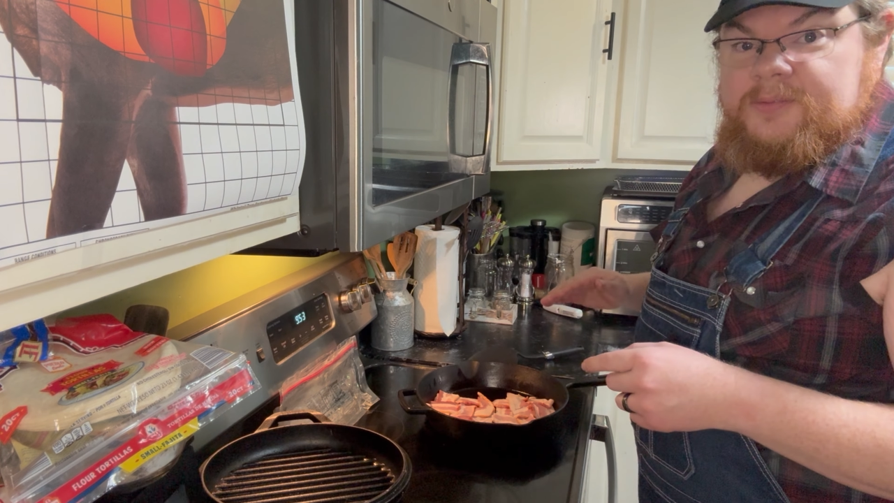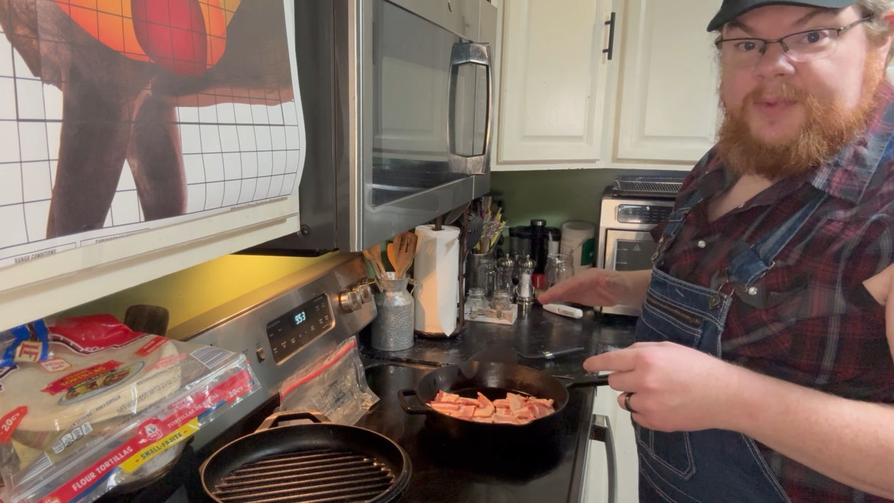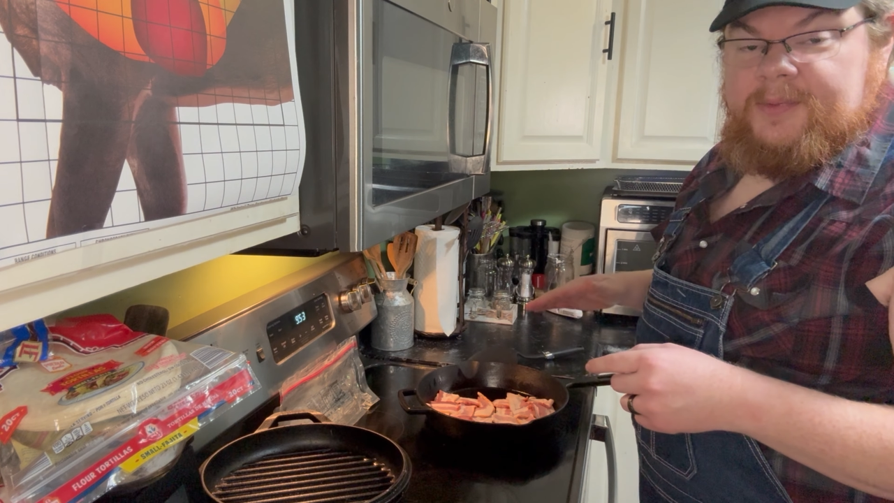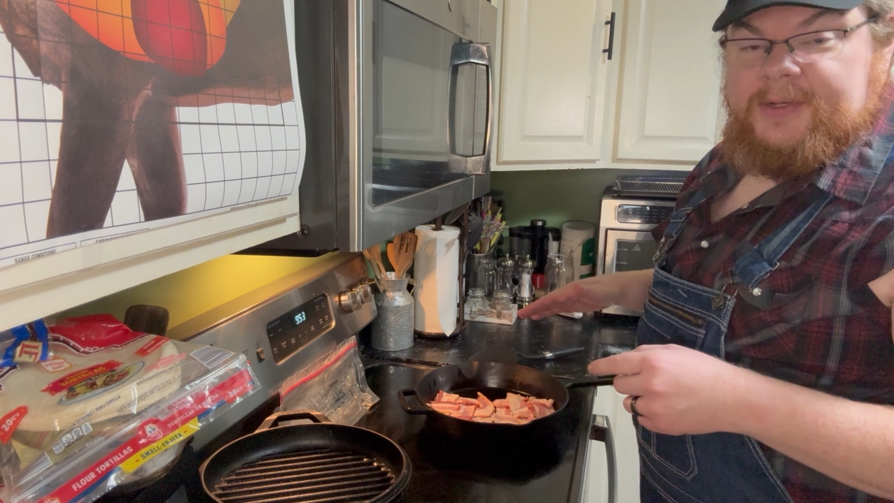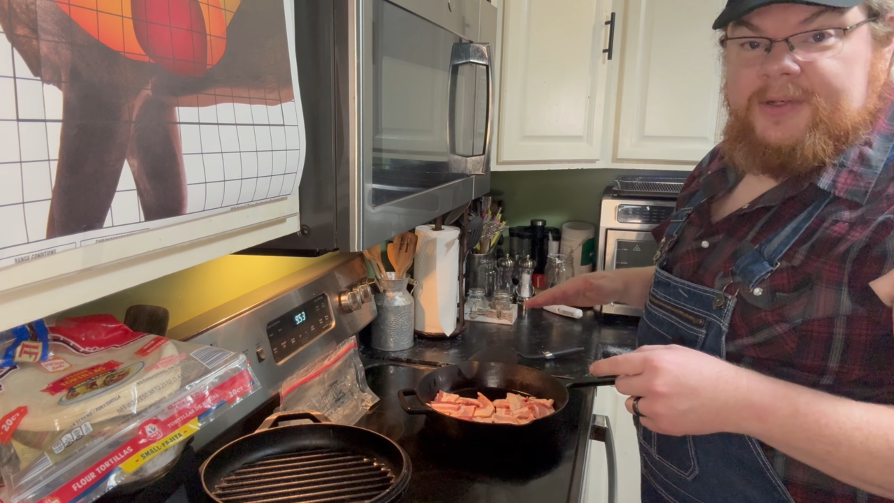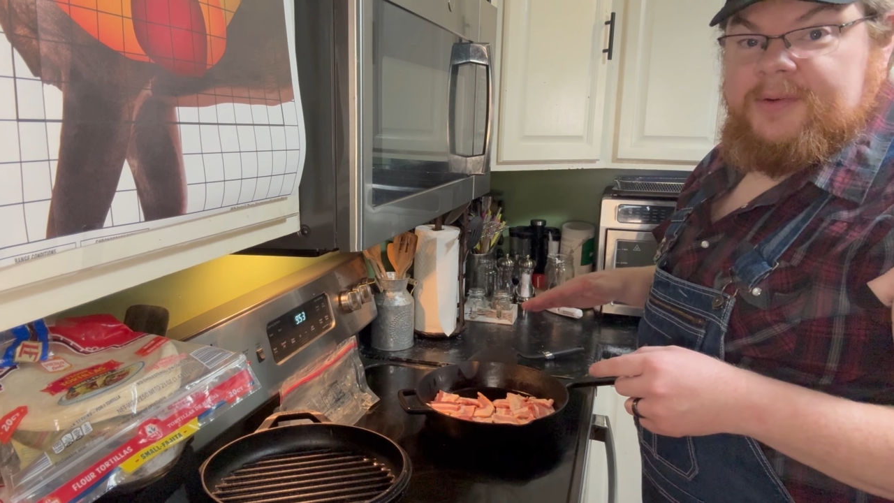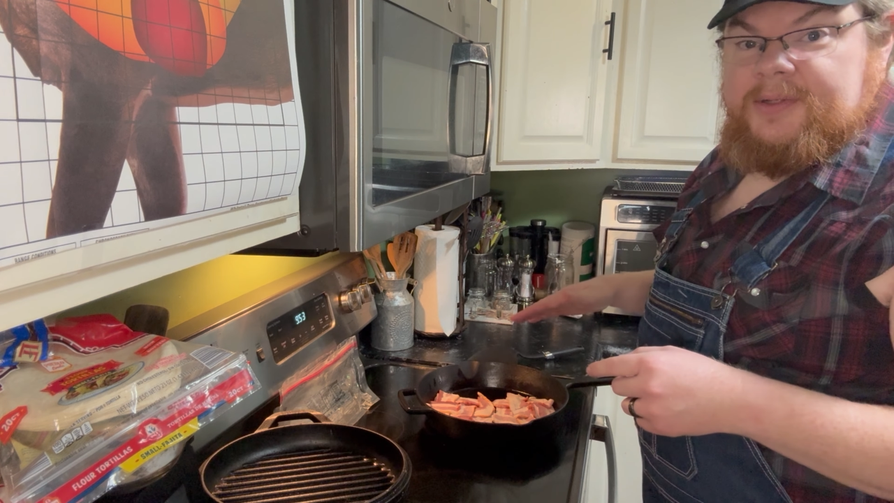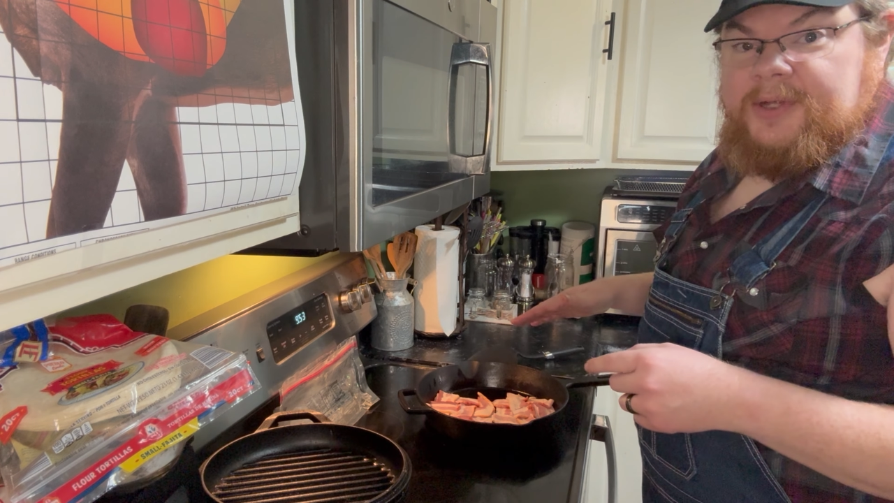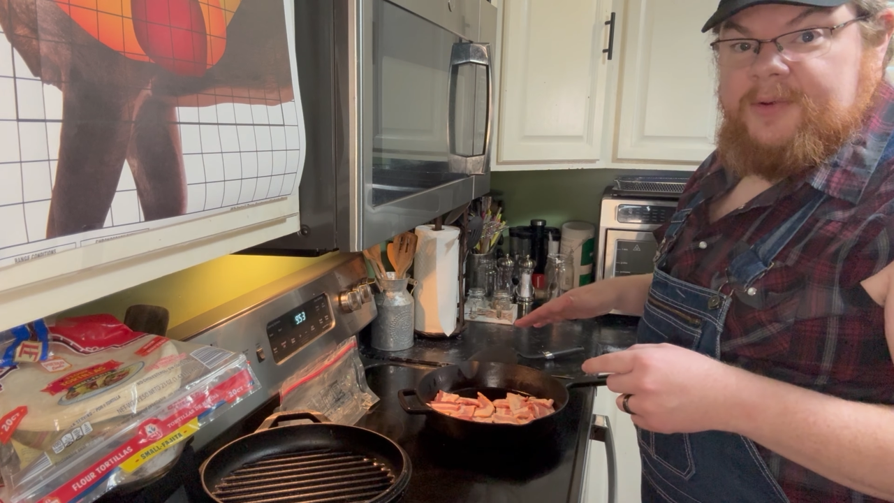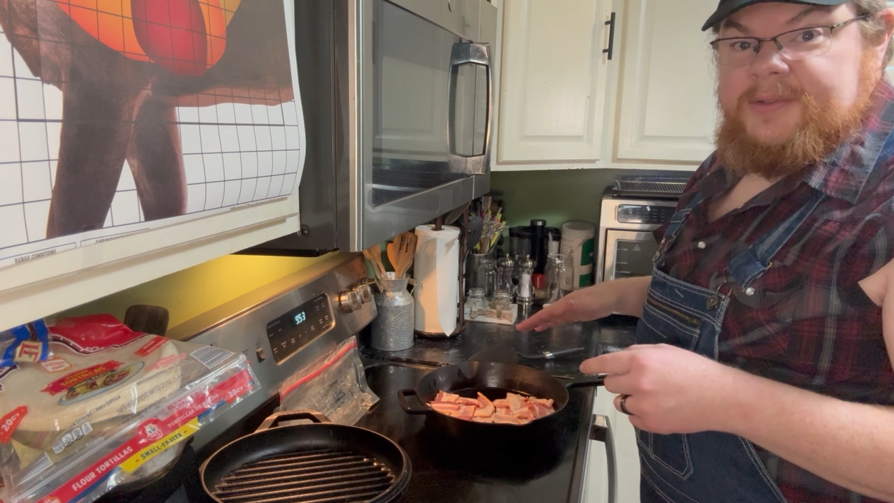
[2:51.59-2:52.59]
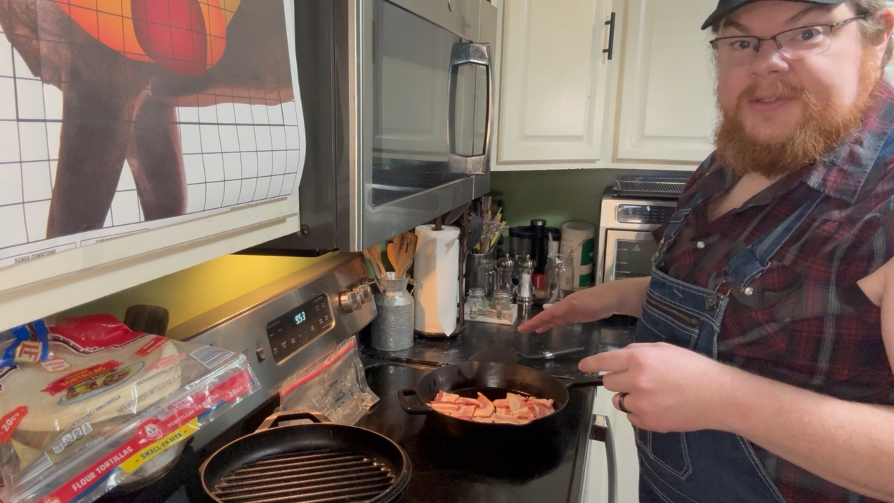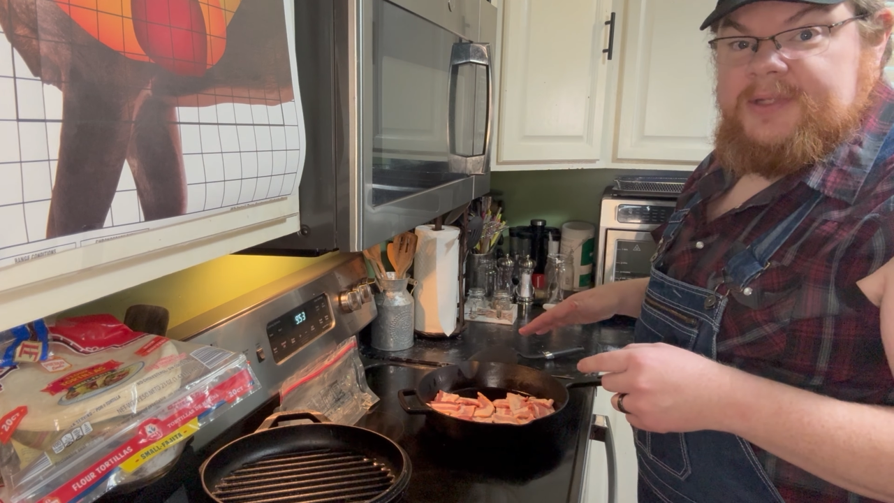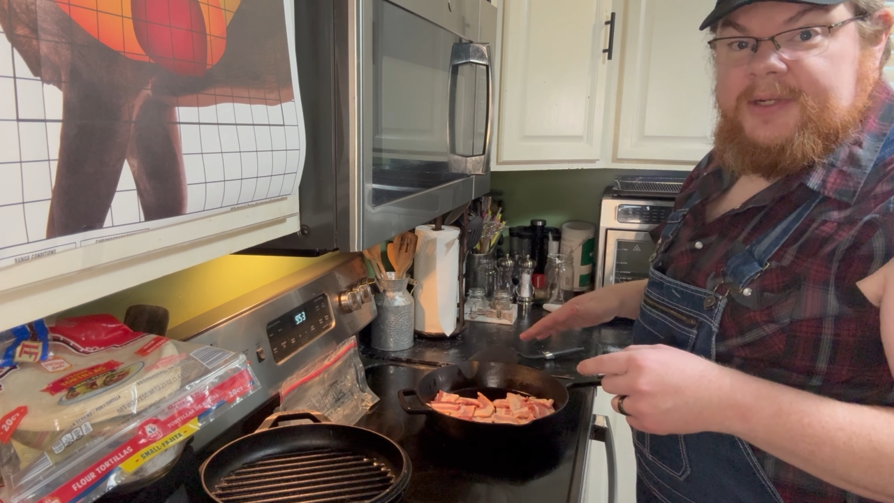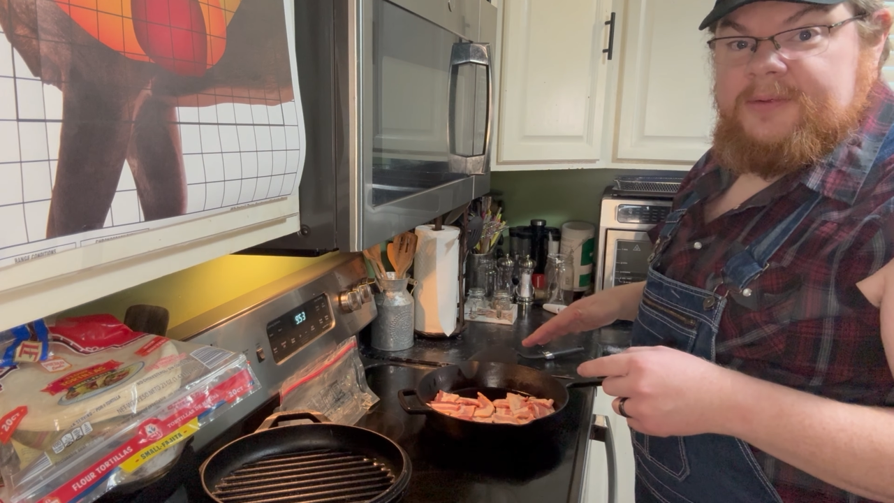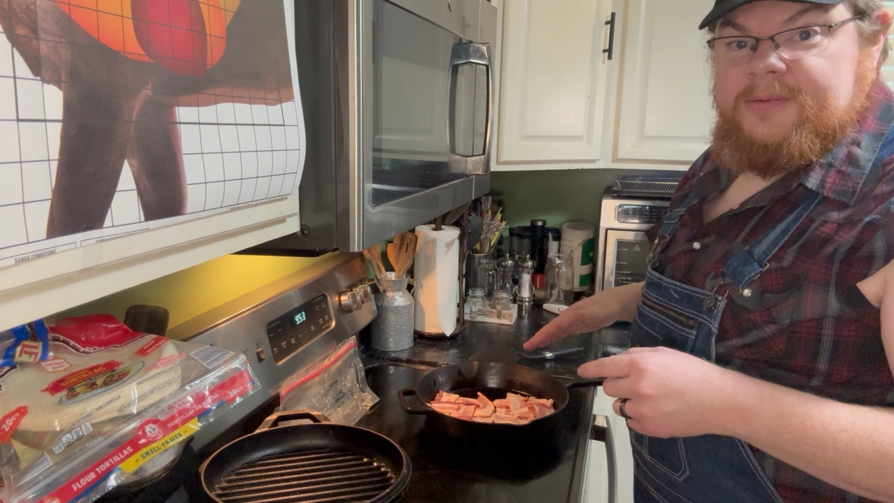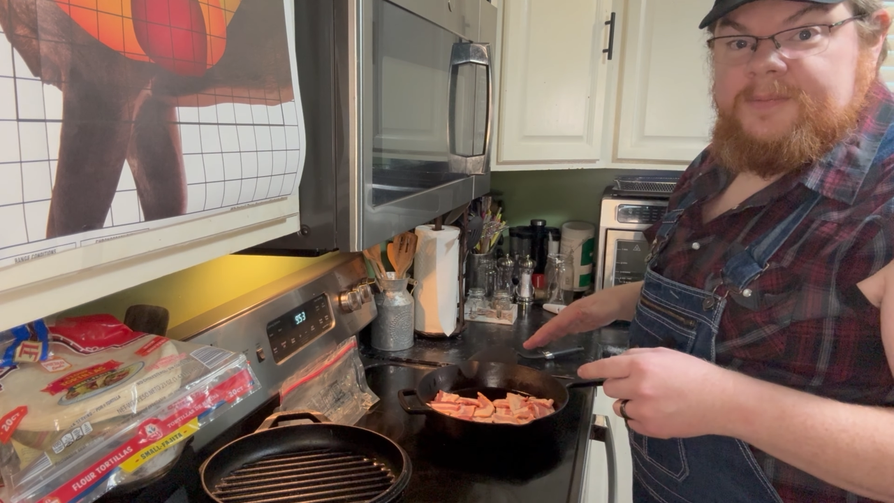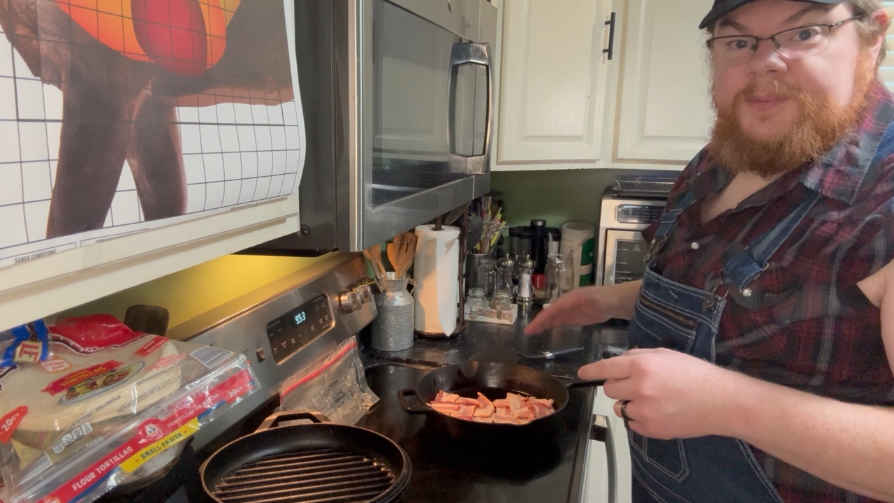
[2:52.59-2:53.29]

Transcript: we want to do it low and slow,